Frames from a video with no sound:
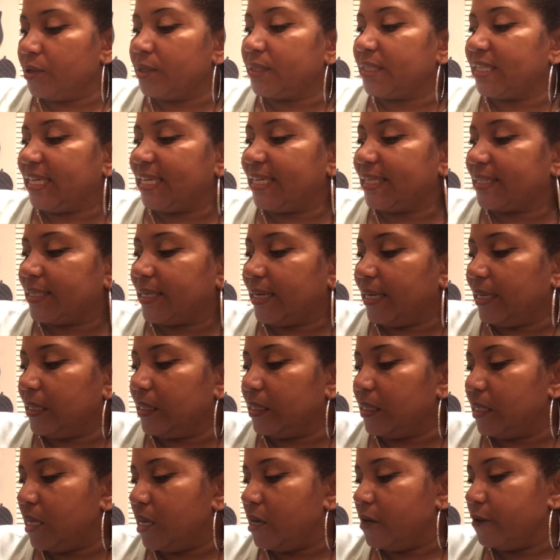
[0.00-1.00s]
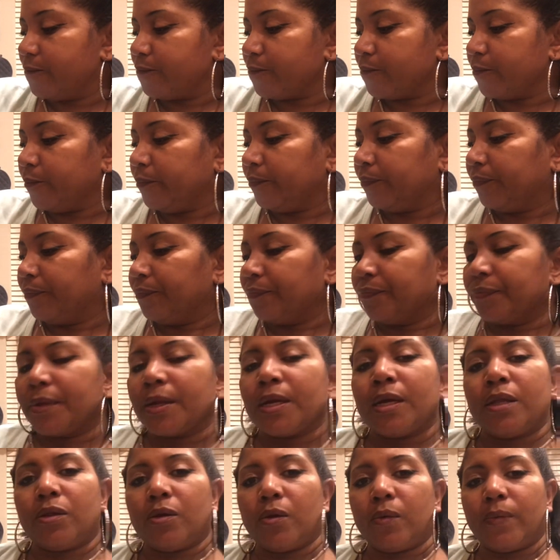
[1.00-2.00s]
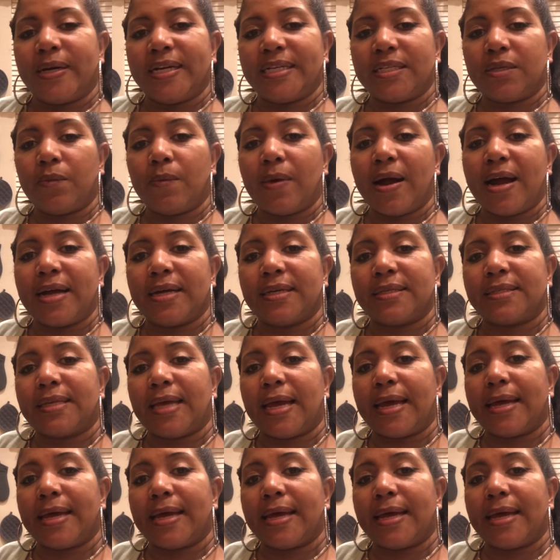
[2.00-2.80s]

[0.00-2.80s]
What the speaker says: seasonings. The reason why I say